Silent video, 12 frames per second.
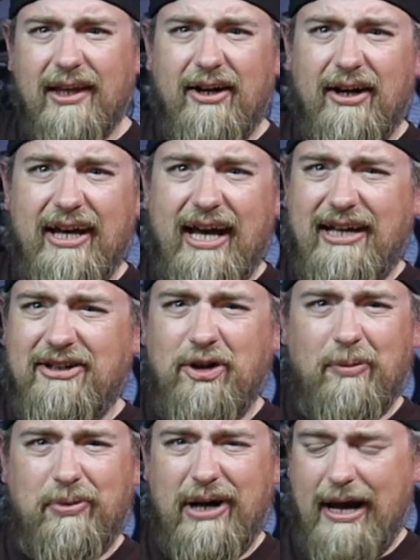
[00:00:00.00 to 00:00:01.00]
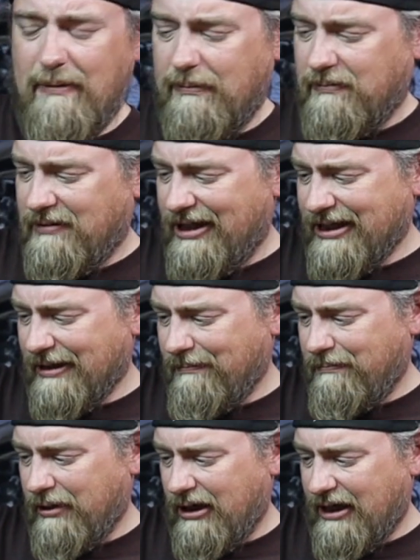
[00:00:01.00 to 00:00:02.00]
Oh yeah, no problem. Like a
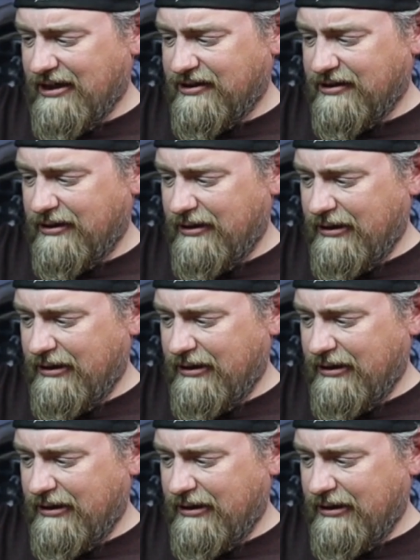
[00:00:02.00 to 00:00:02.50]
boss.